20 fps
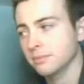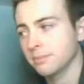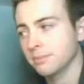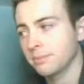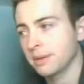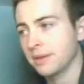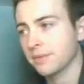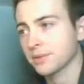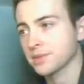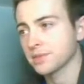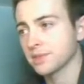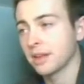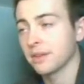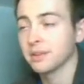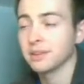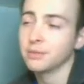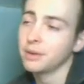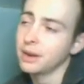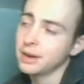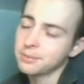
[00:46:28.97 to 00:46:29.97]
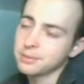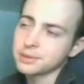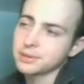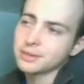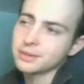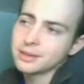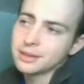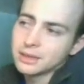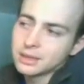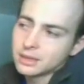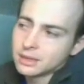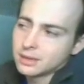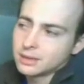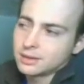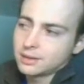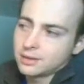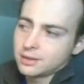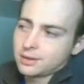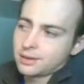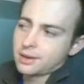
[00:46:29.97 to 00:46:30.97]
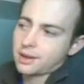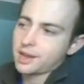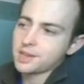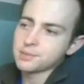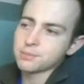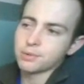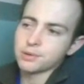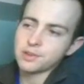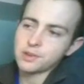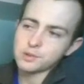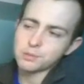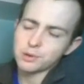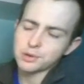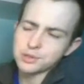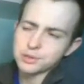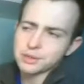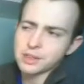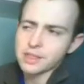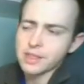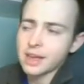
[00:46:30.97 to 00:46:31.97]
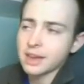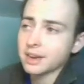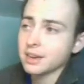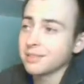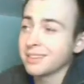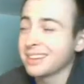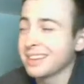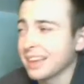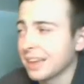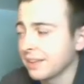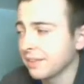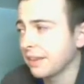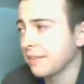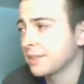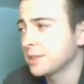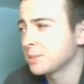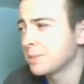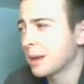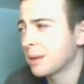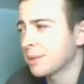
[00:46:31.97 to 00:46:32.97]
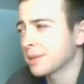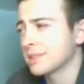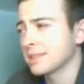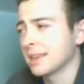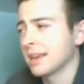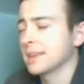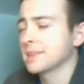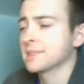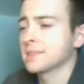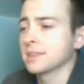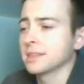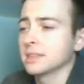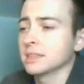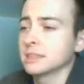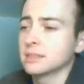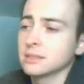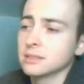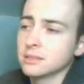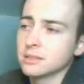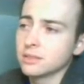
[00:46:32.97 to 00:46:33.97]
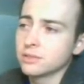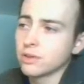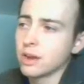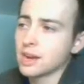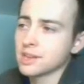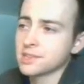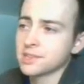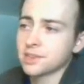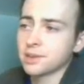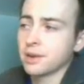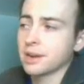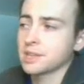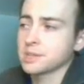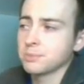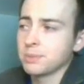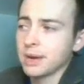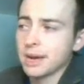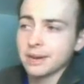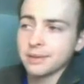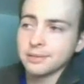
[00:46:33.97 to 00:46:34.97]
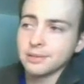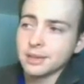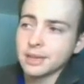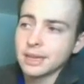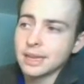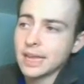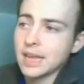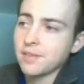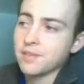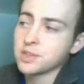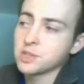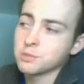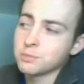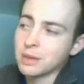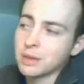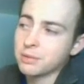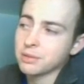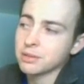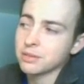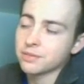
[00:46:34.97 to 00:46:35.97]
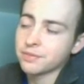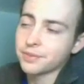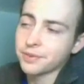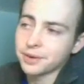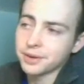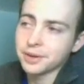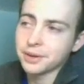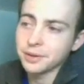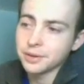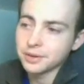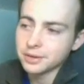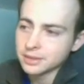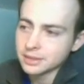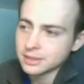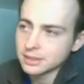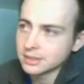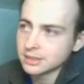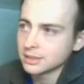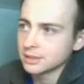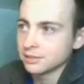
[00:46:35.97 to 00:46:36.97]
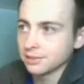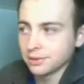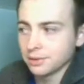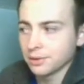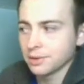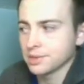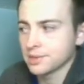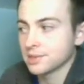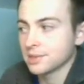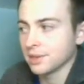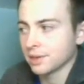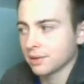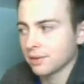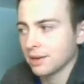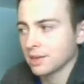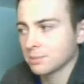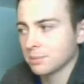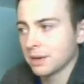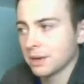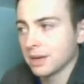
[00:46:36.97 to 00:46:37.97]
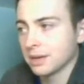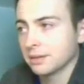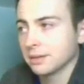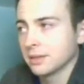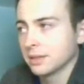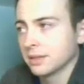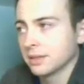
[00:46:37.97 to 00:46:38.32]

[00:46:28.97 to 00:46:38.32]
Bait versus Lava, right? But it's more. There's more to it than that. If it's bait with Tesla, Drock's in a great spot. If it's a bait with Inferno, Lucas is in a great spot.